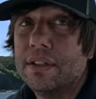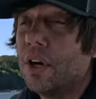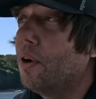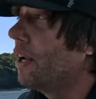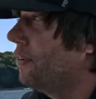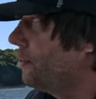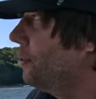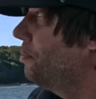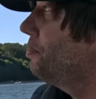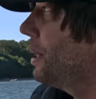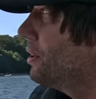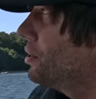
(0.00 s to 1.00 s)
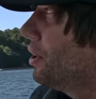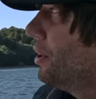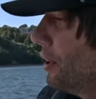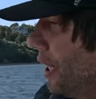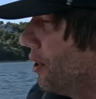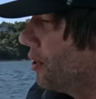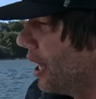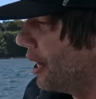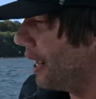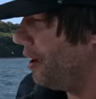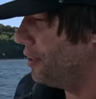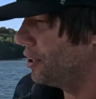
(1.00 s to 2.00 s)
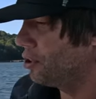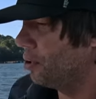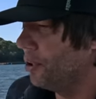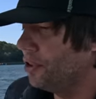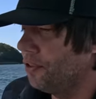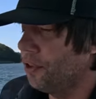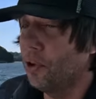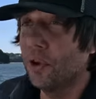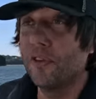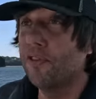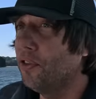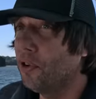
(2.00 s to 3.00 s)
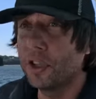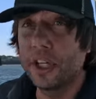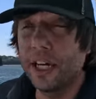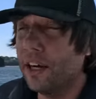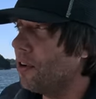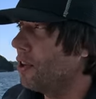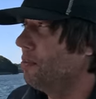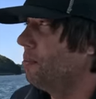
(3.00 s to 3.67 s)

So if you picture, you know, not having so much fuel or full gear on the